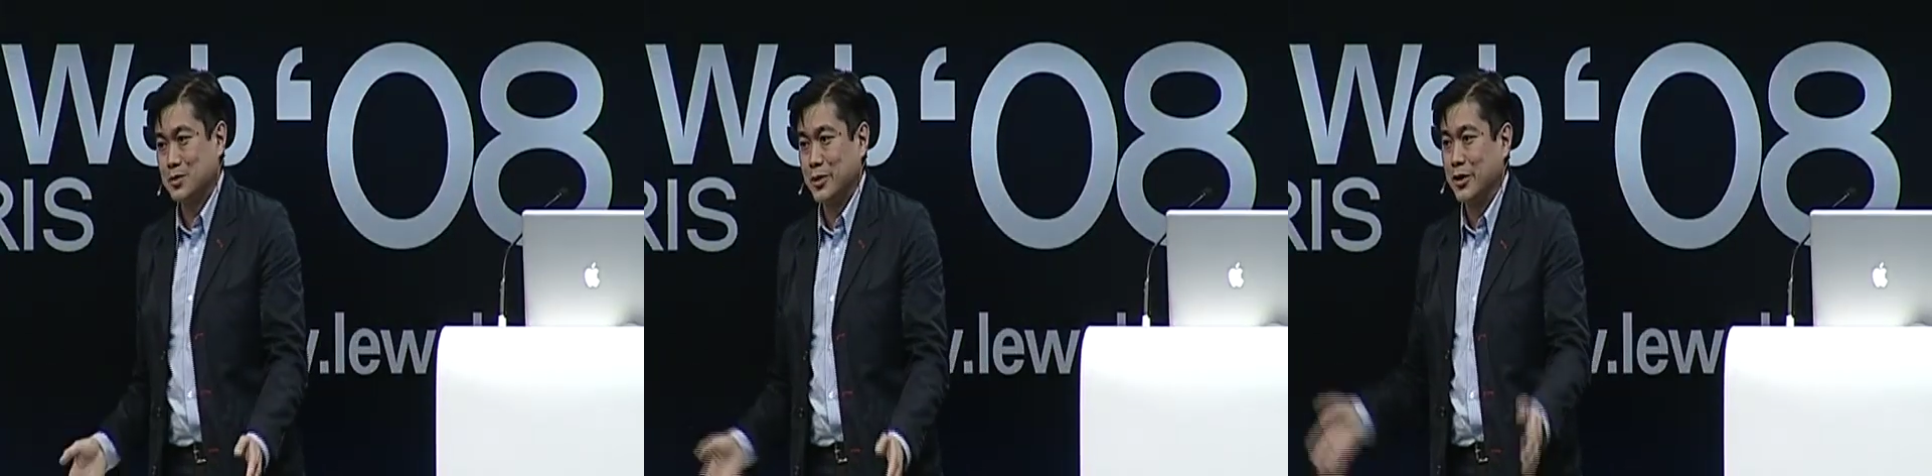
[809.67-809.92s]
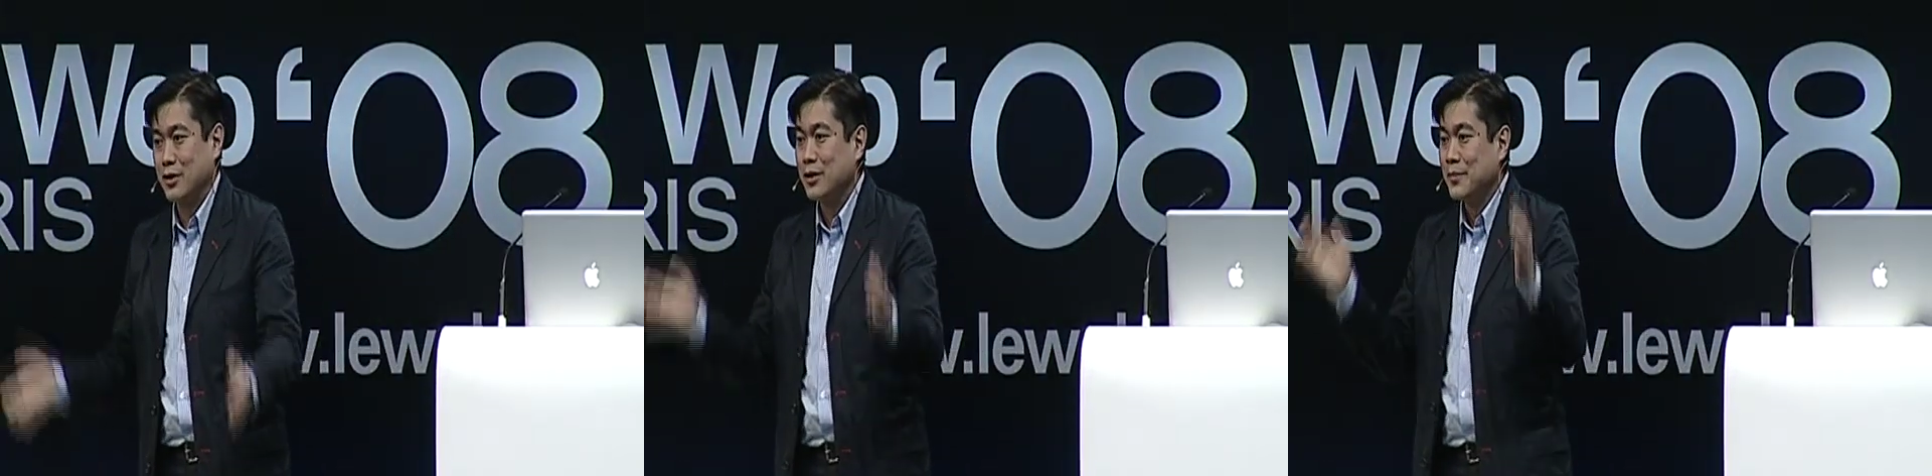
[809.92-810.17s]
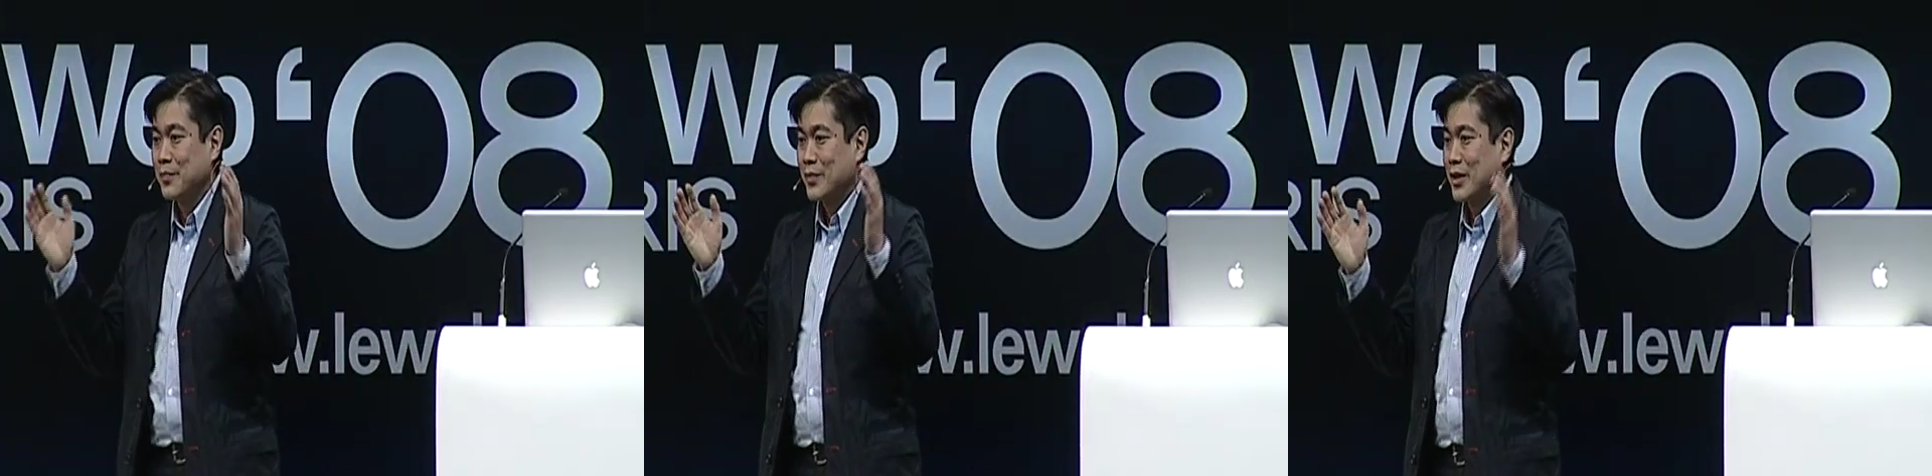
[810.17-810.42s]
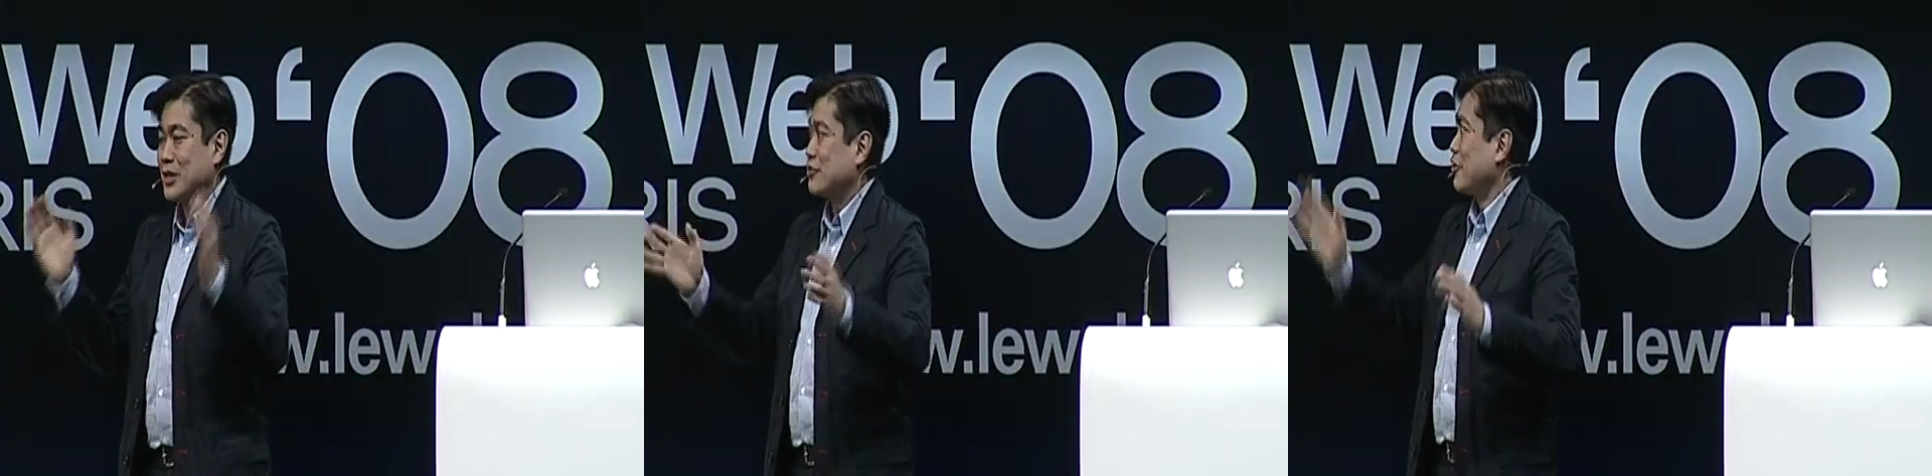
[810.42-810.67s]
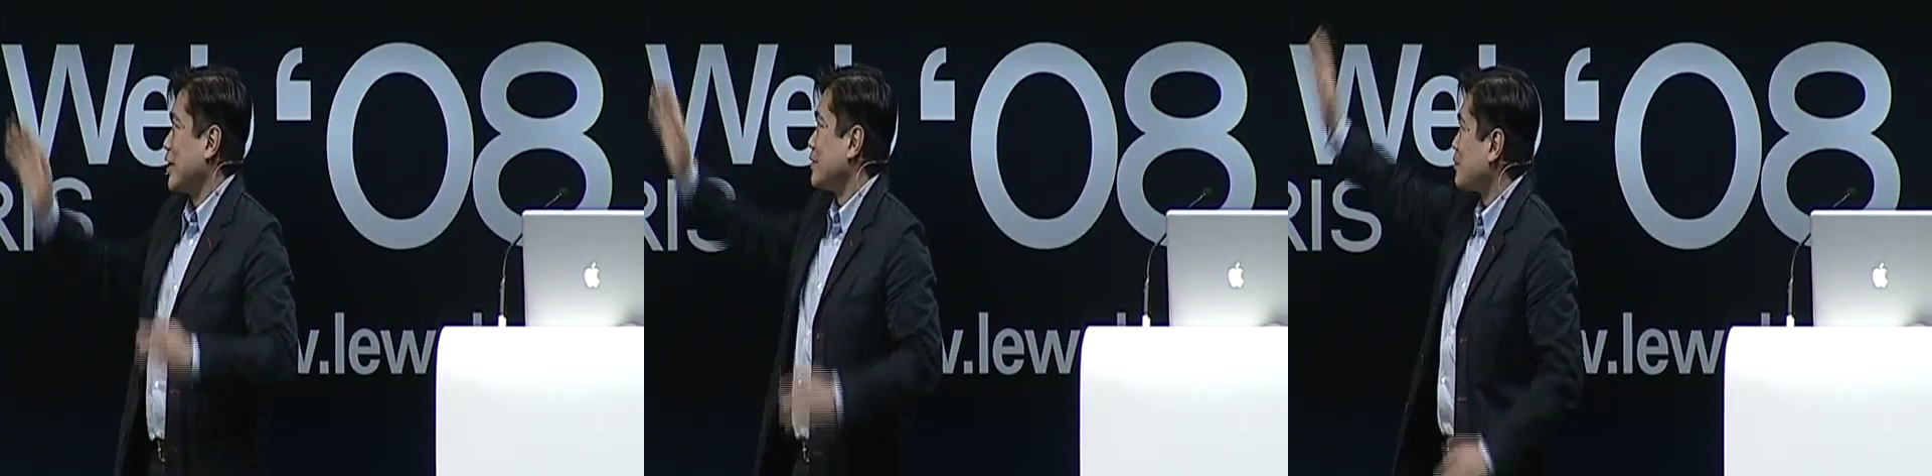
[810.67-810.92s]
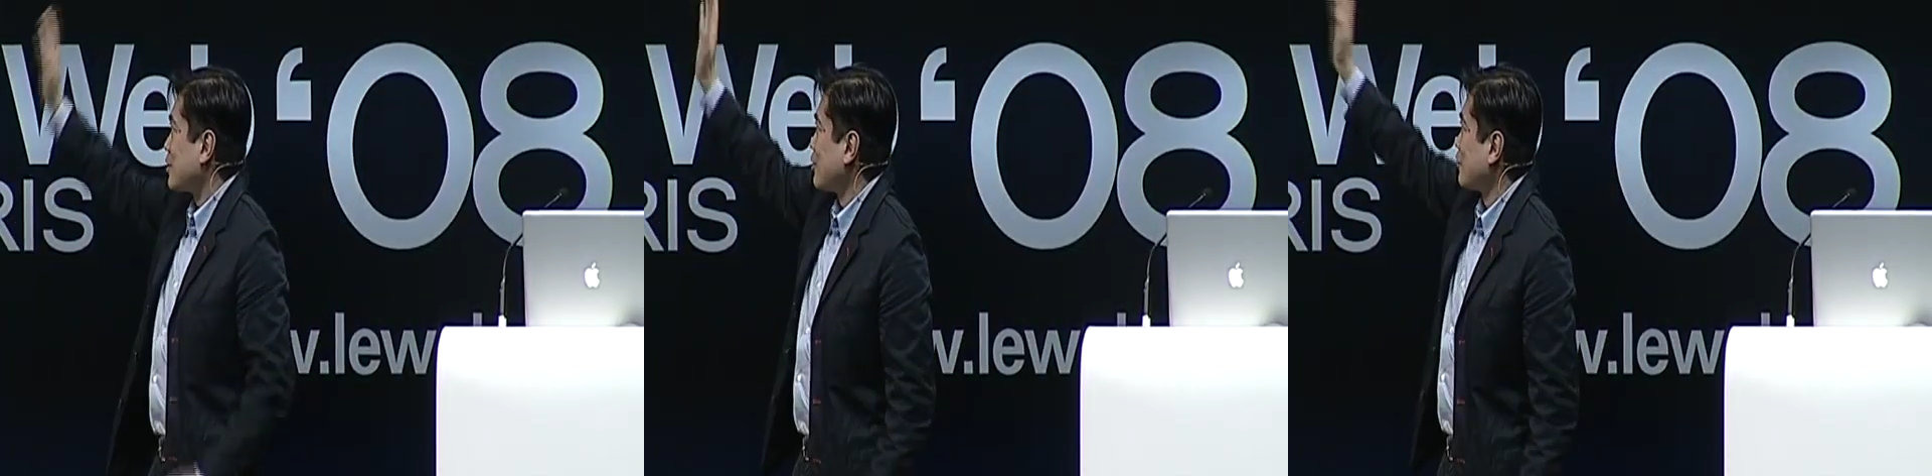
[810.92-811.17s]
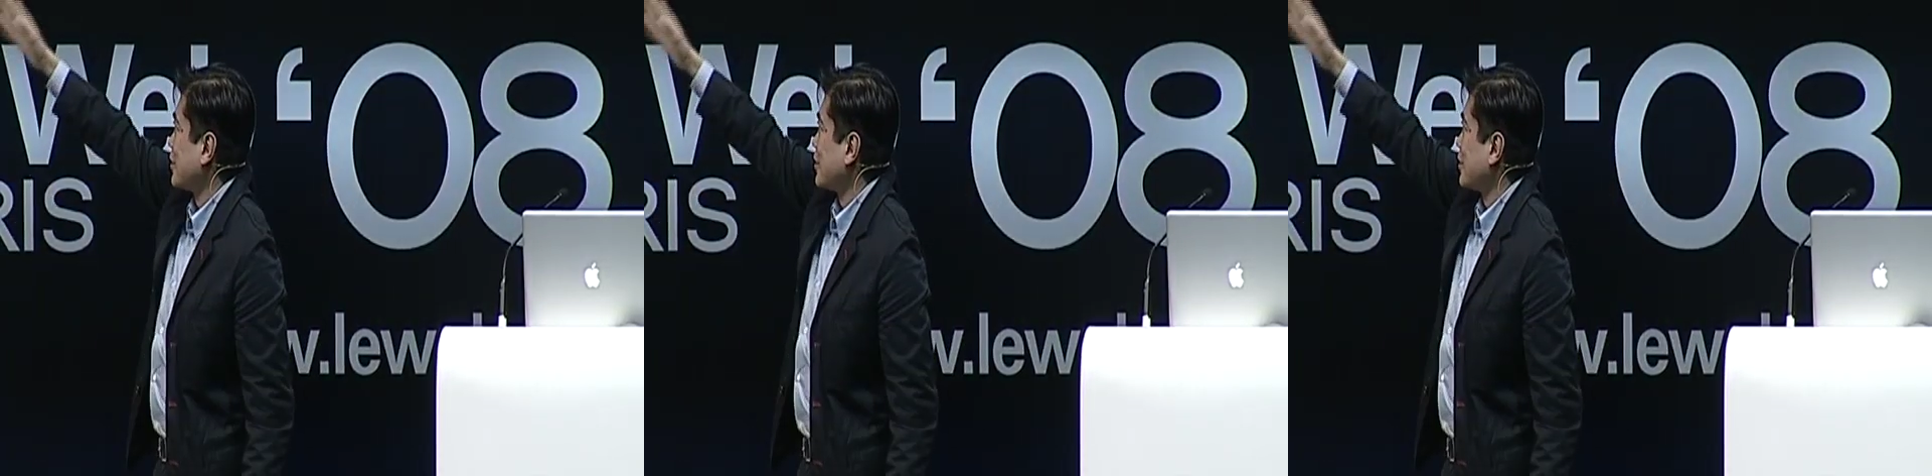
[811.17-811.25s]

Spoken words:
model. That's fine. They're over